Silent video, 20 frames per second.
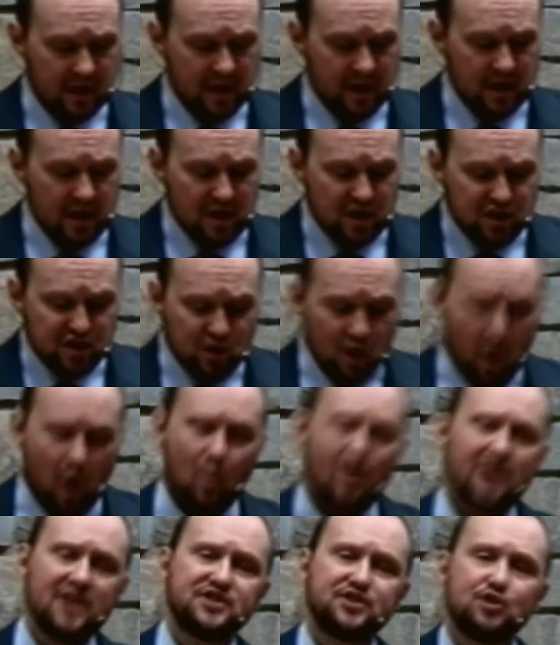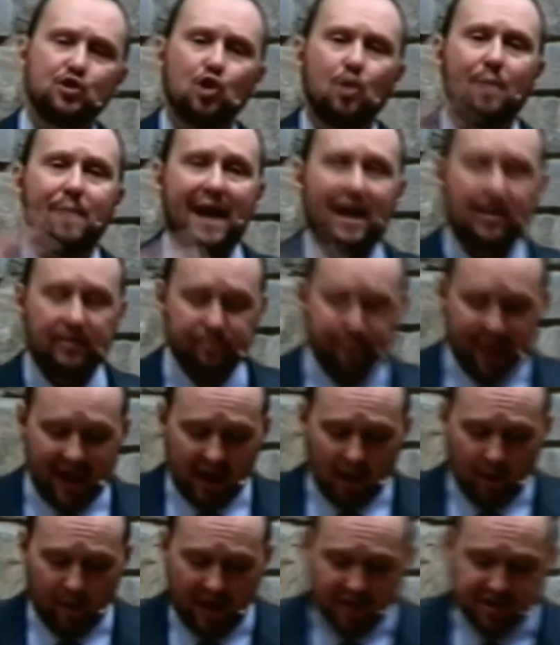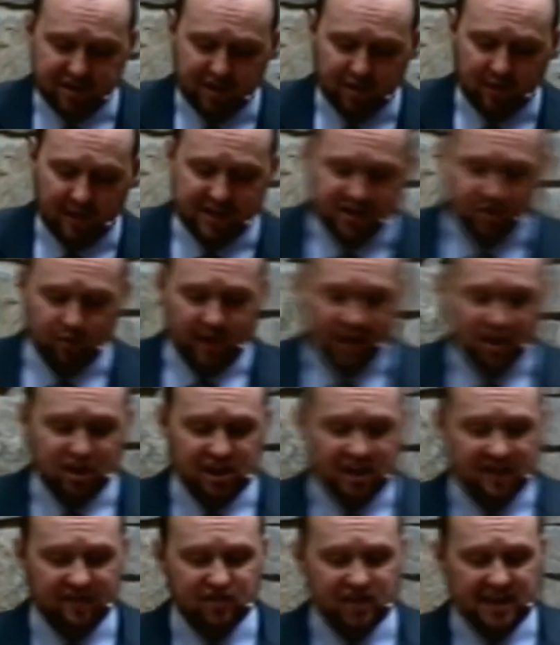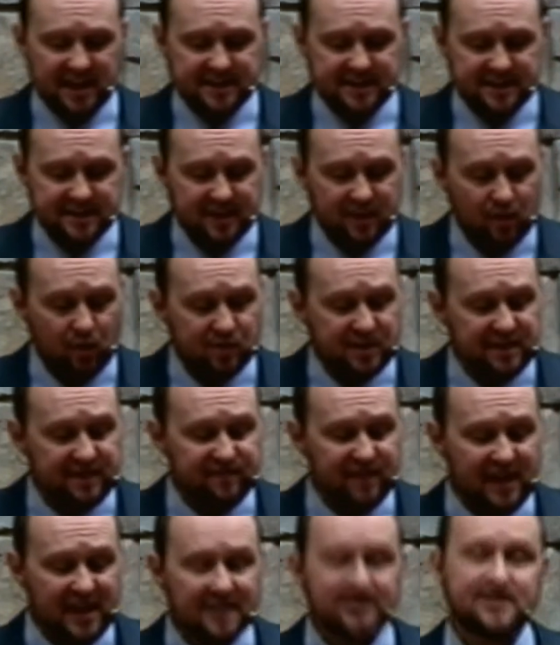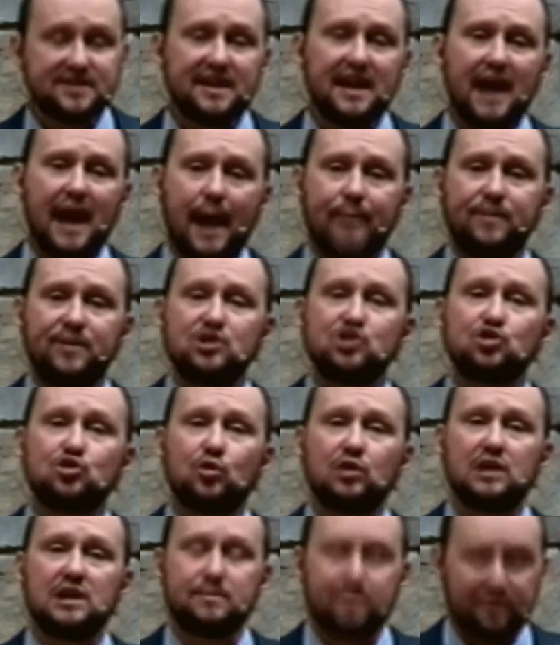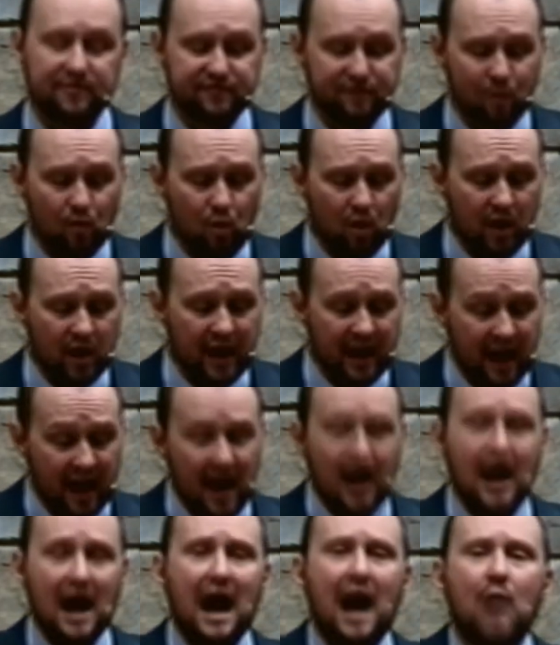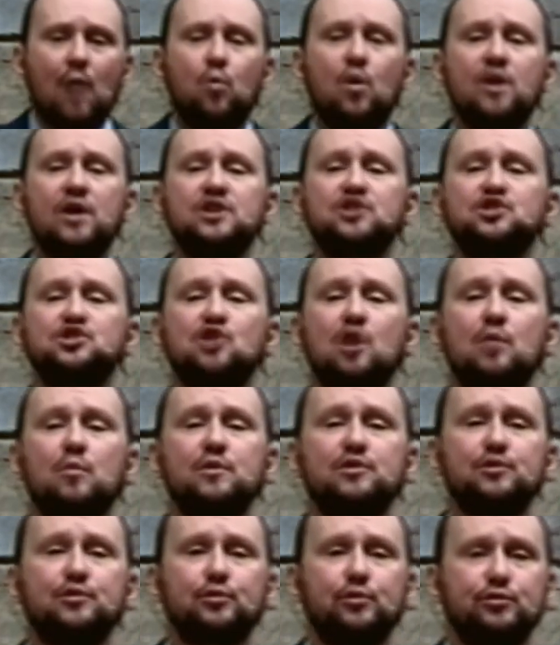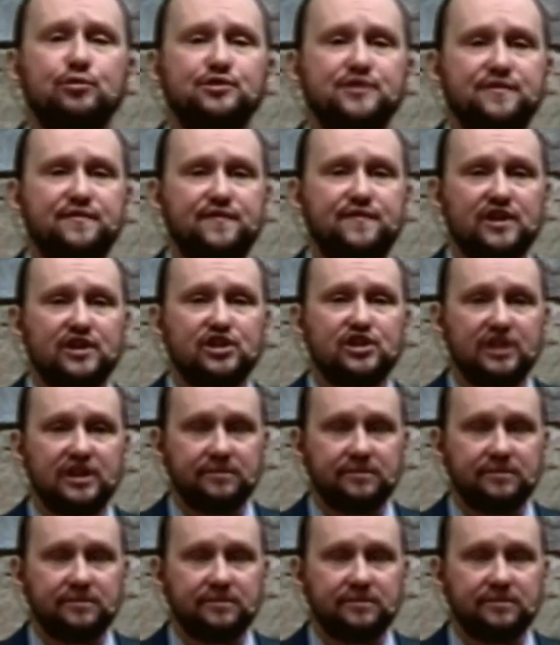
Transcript: So I want to circle back around to the resurrection of Jesus and those events that happened shortly before, and I want to start with the crucifixion.